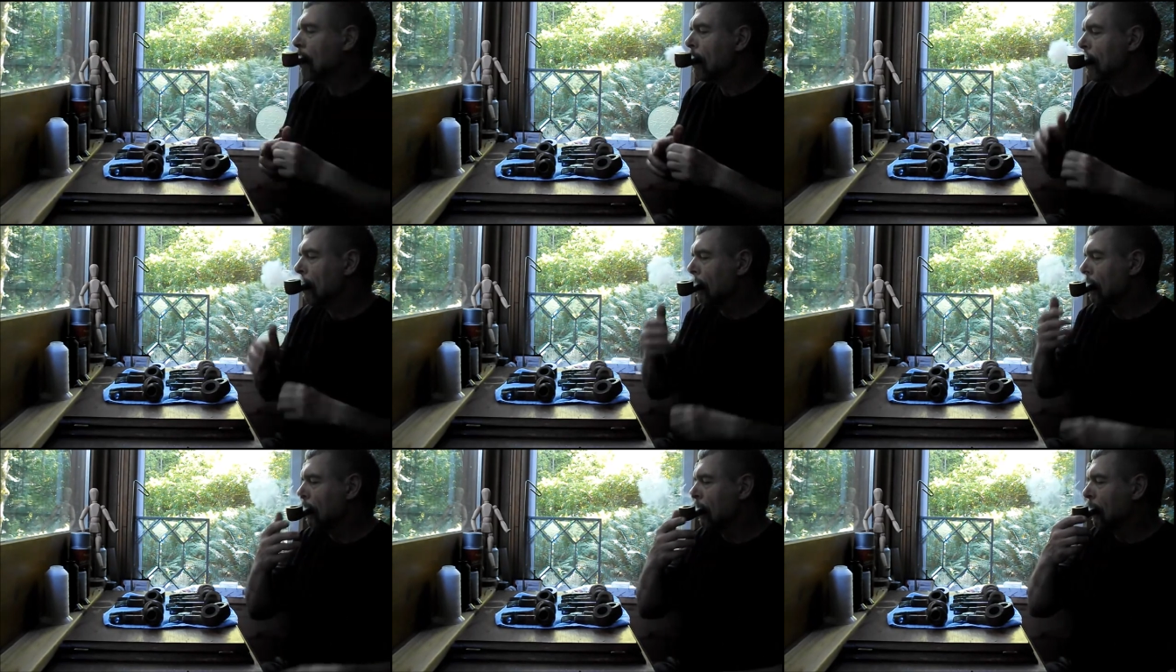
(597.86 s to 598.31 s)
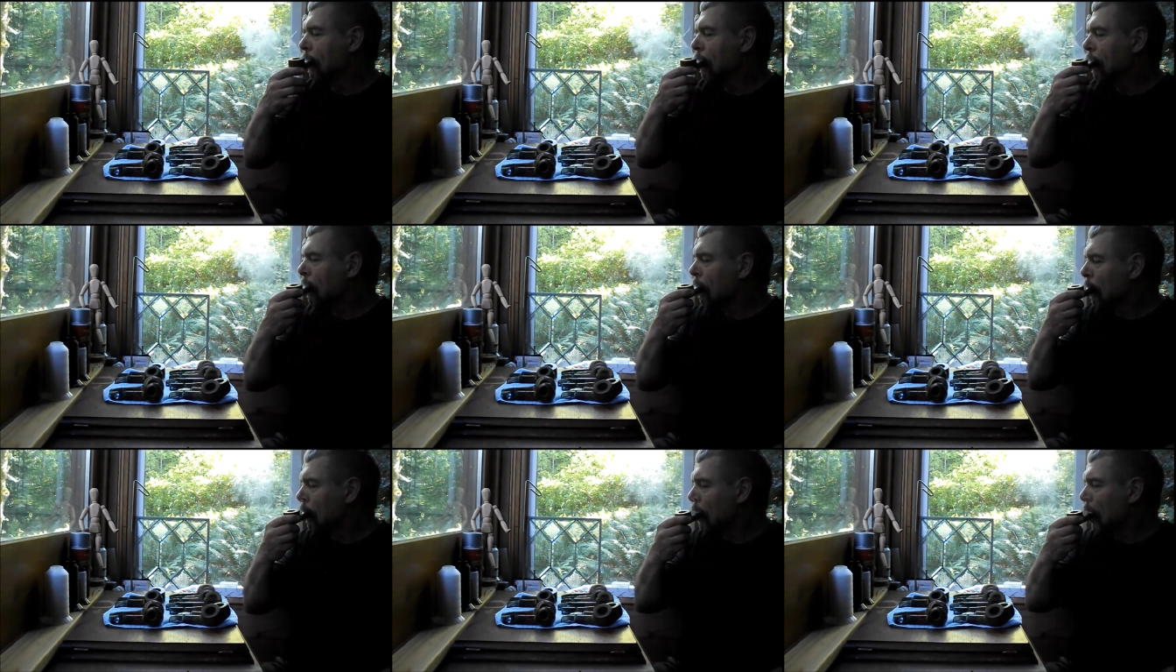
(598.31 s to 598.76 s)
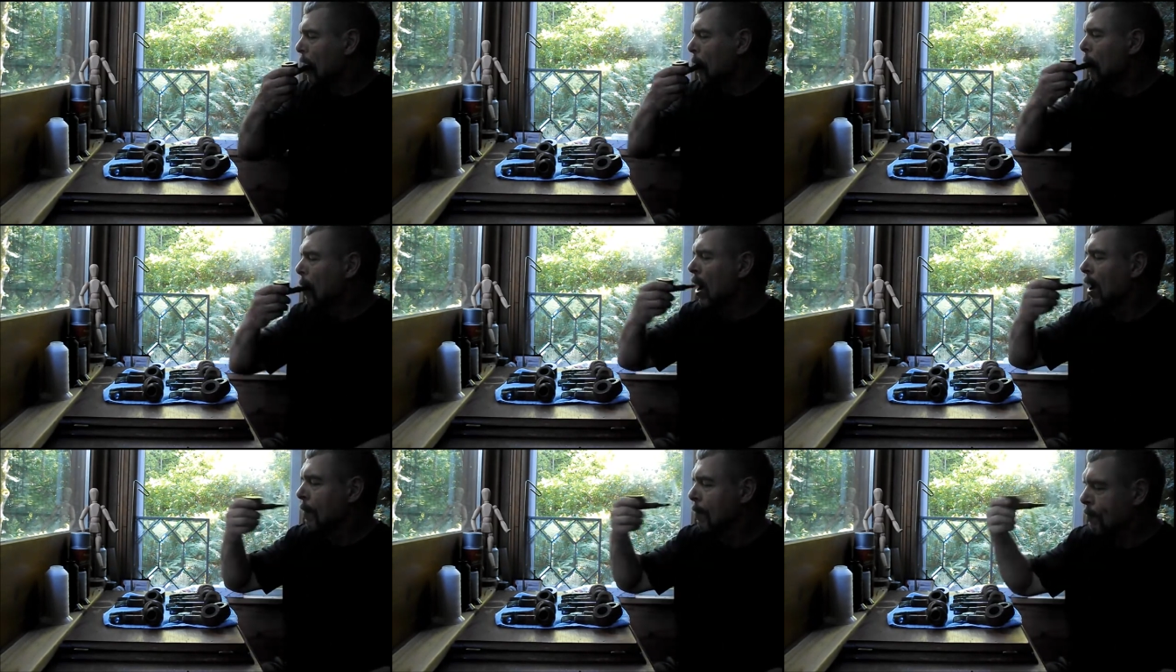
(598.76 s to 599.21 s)
they're in good shape
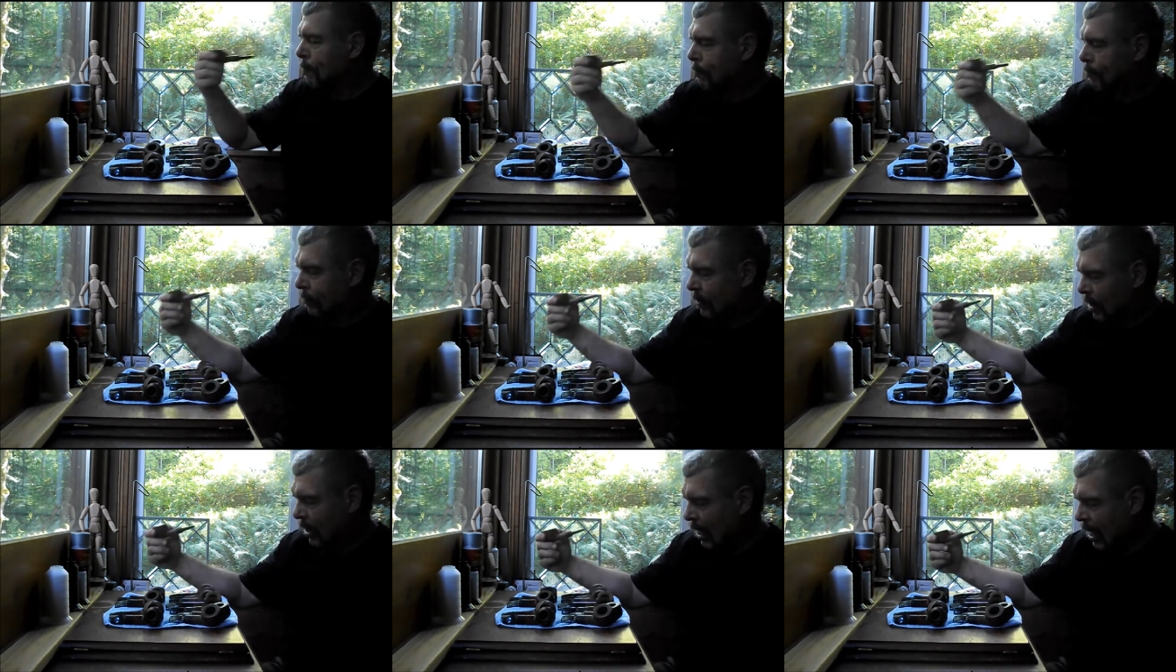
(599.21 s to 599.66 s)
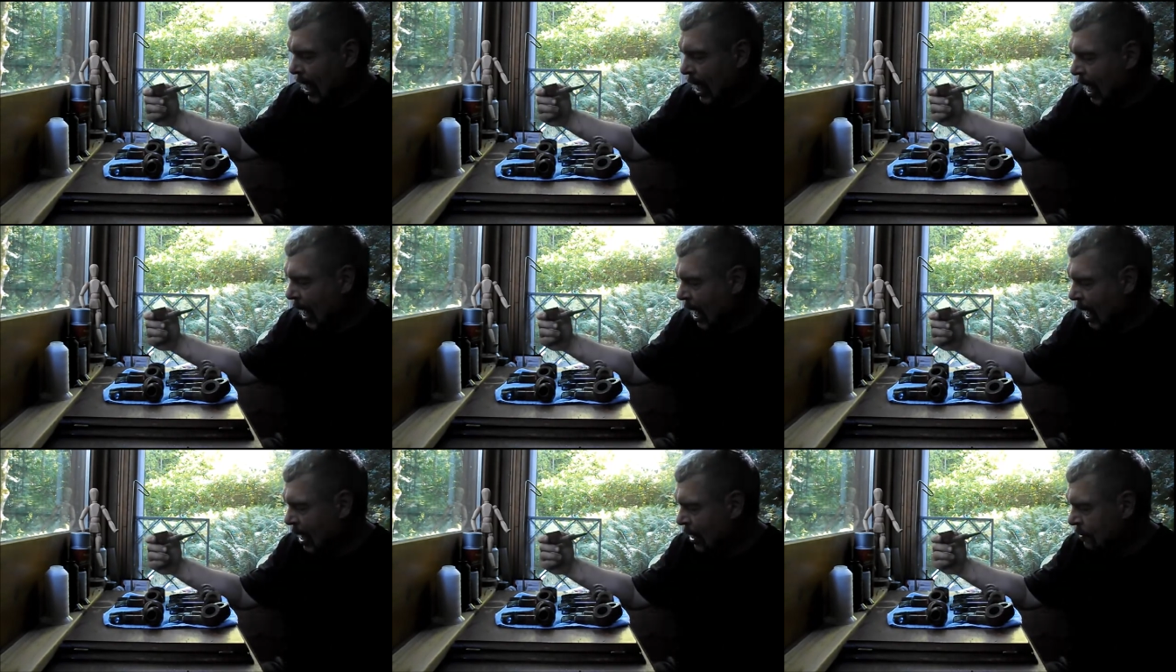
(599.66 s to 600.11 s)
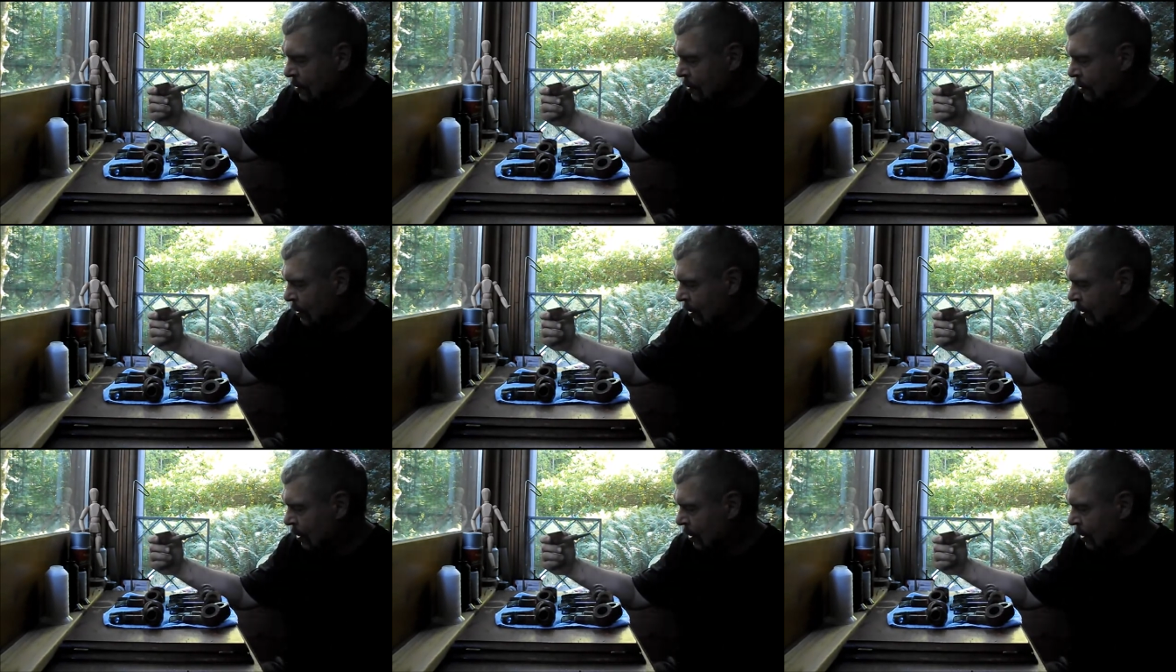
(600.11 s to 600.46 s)
and